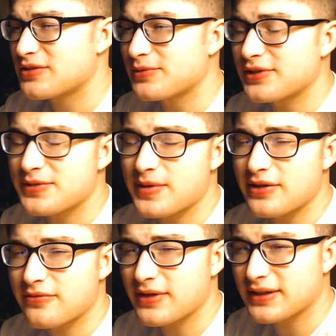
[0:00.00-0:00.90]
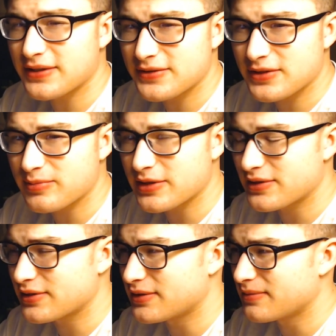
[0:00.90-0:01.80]
despite the fact that it took me
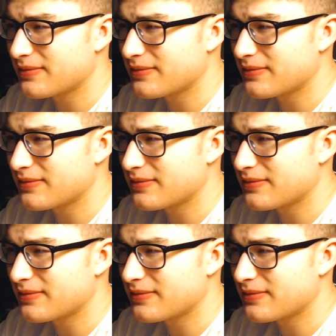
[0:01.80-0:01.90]
until,